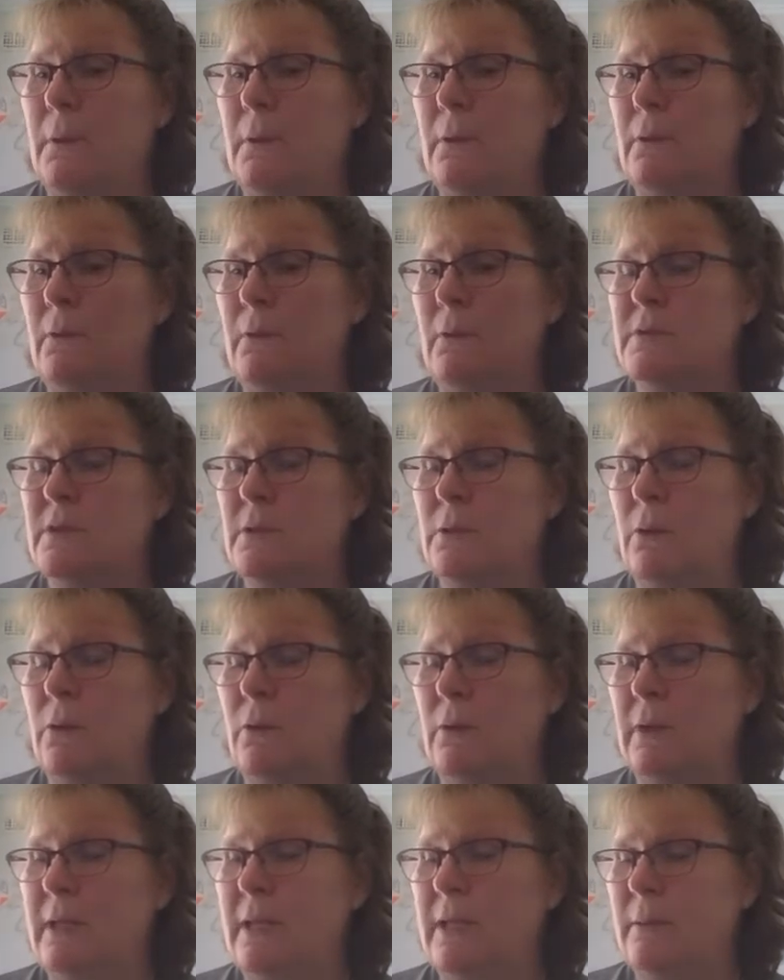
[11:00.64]
who was a
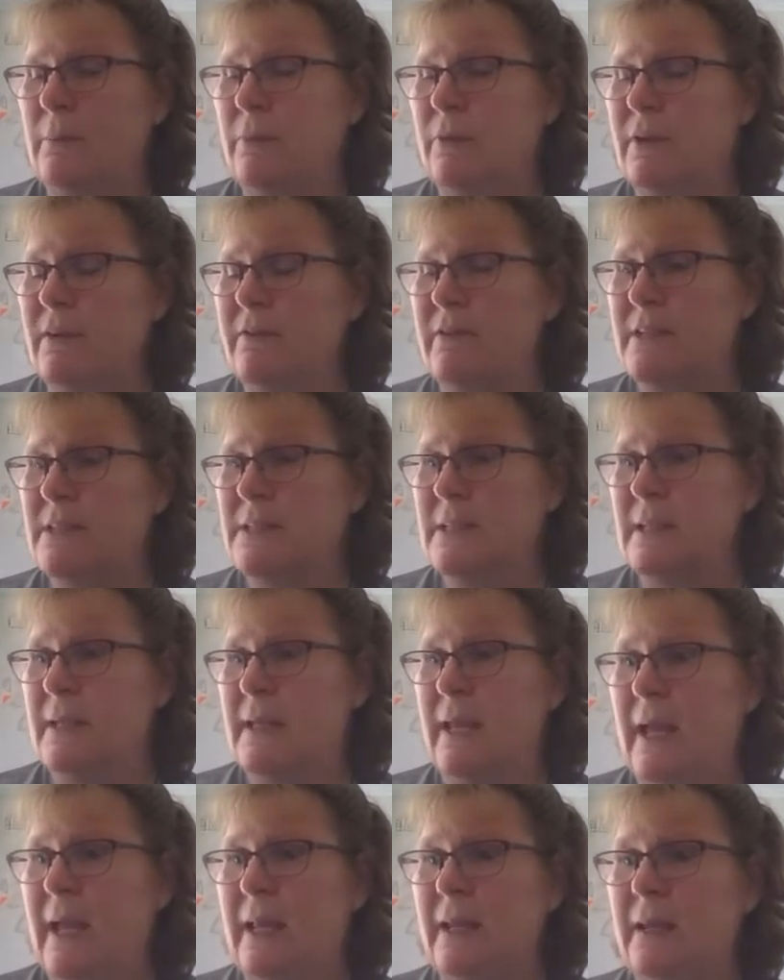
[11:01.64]
colleague
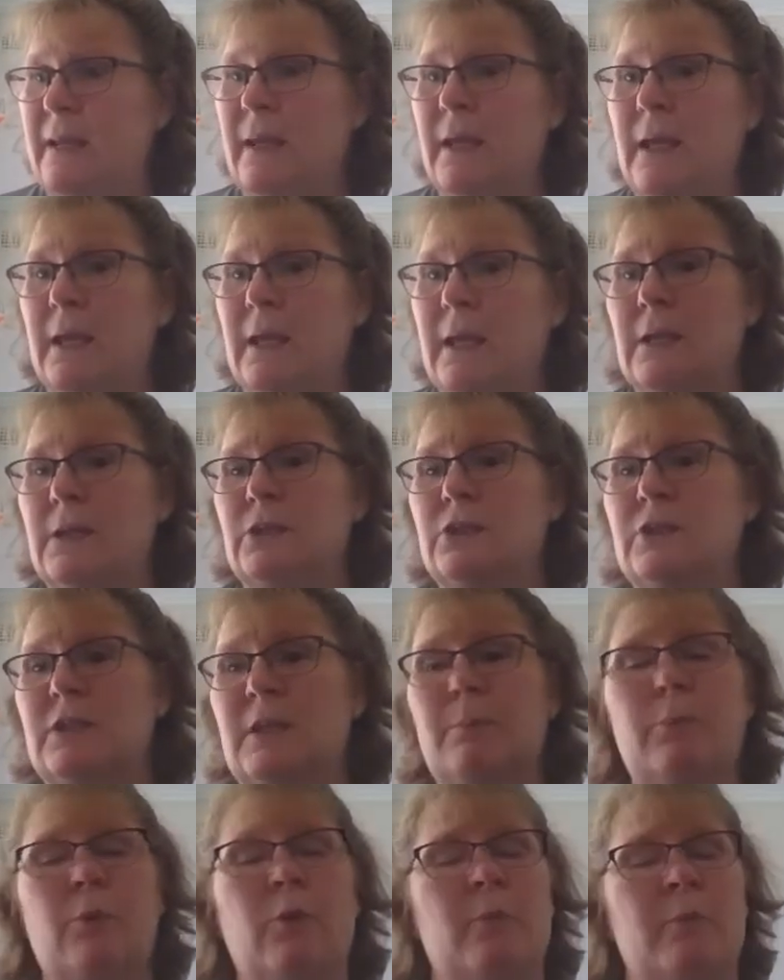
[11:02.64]
previously, and she
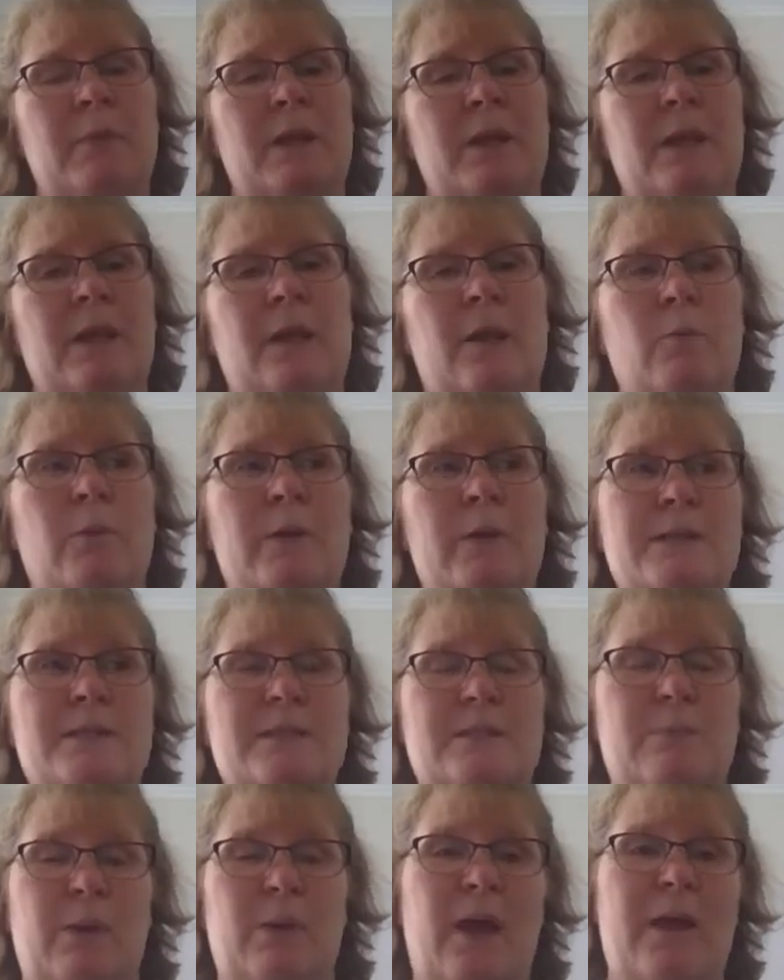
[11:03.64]
brought me a week's
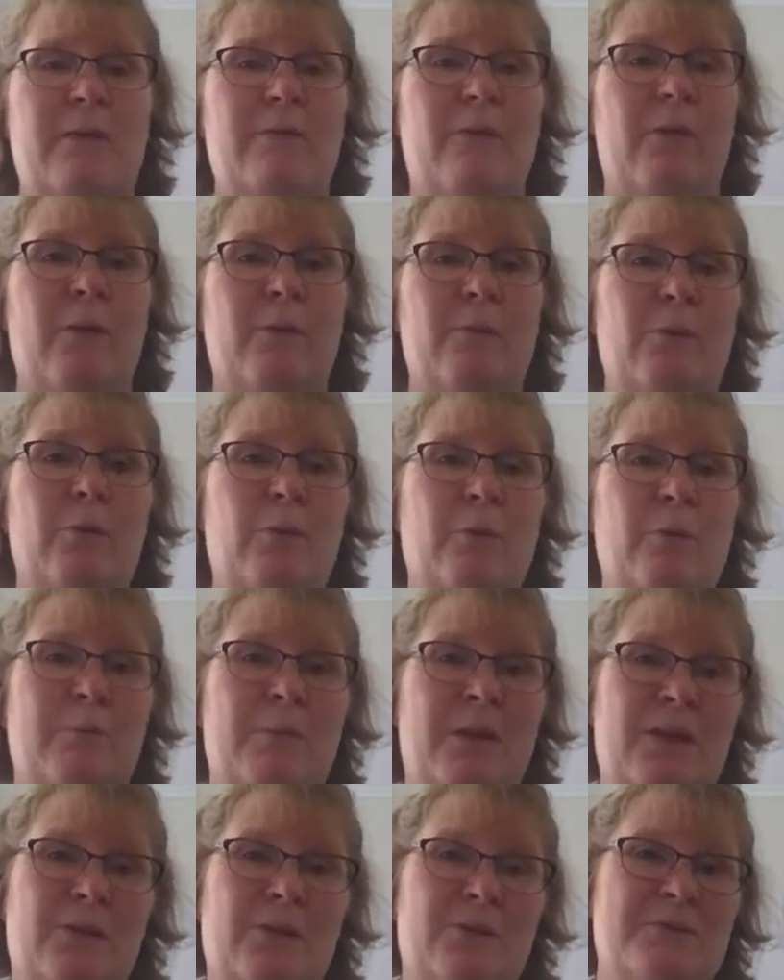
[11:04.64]
supply of home cooked
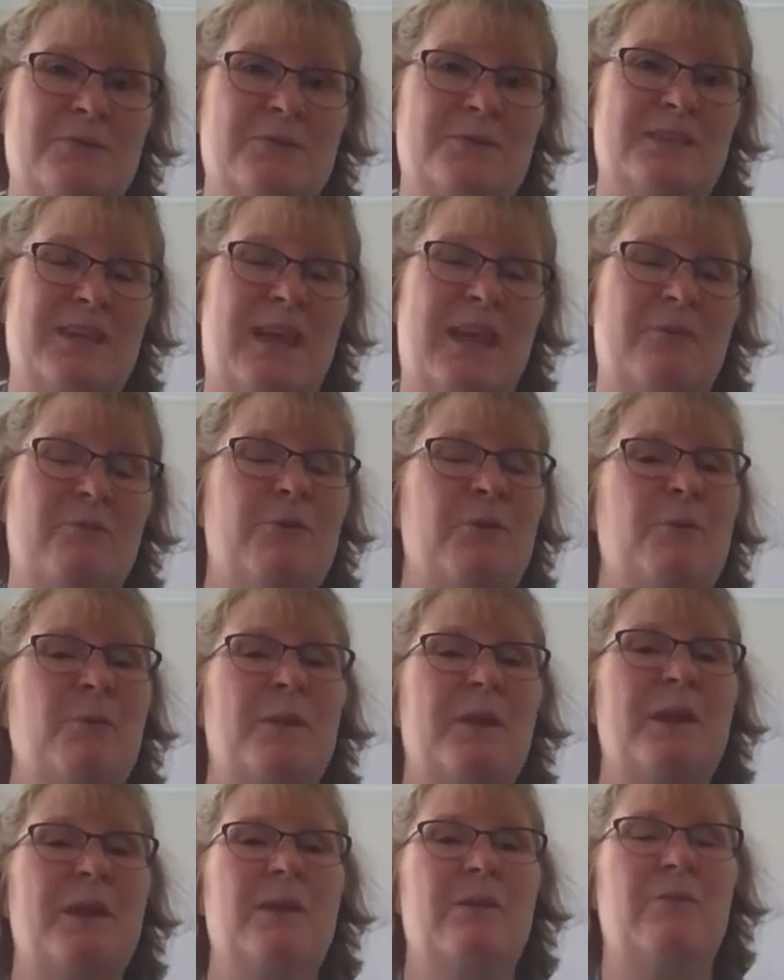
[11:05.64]
meals every
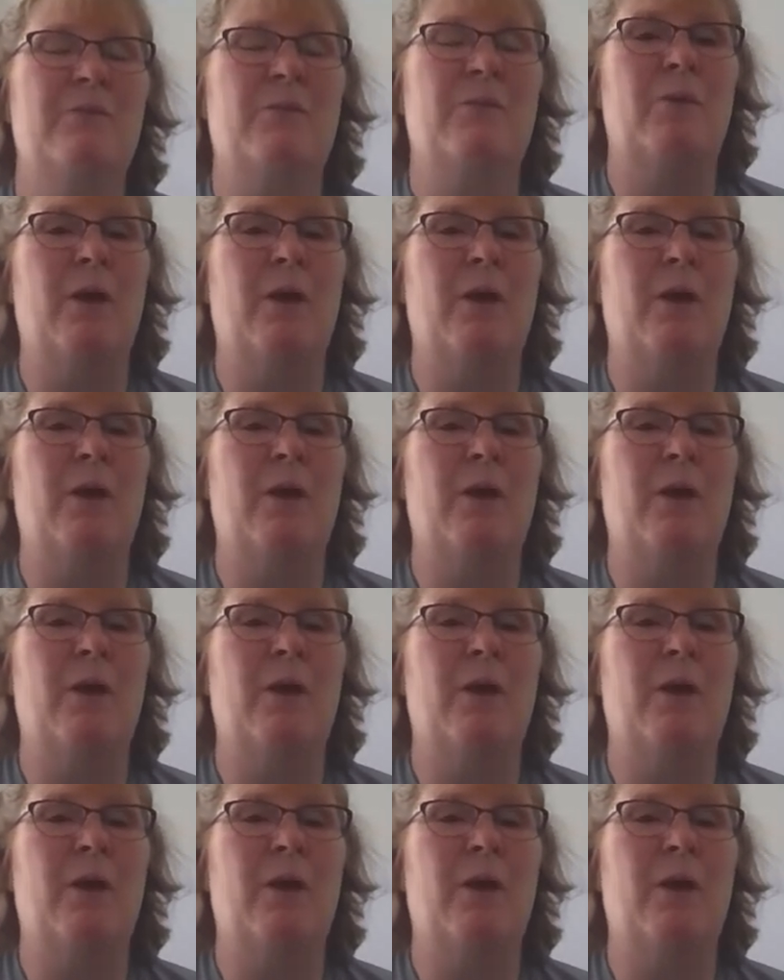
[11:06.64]
week for